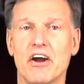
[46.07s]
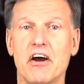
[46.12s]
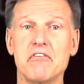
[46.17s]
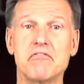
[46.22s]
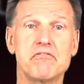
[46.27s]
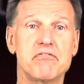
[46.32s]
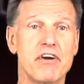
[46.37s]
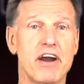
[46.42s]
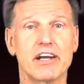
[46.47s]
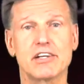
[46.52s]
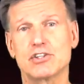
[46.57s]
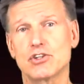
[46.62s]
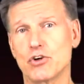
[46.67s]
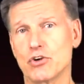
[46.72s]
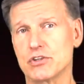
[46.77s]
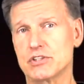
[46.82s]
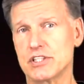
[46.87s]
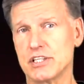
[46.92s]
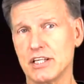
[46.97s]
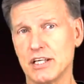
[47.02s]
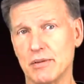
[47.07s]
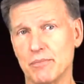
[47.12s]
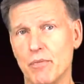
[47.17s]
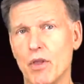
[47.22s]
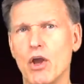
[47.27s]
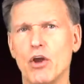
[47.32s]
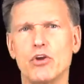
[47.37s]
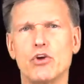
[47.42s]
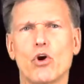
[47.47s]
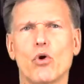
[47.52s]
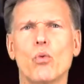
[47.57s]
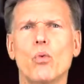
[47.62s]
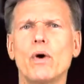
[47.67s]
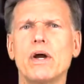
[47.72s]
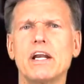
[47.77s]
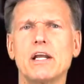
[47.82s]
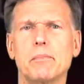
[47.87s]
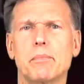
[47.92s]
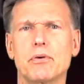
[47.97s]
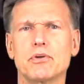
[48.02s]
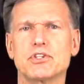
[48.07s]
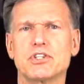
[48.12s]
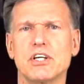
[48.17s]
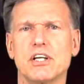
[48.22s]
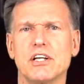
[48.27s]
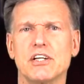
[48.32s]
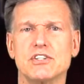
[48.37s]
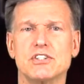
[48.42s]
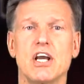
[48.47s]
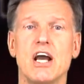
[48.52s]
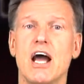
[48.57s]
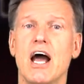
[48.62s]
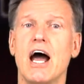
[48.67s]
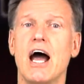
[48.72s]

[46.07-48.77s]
affect your team, your winning percentage?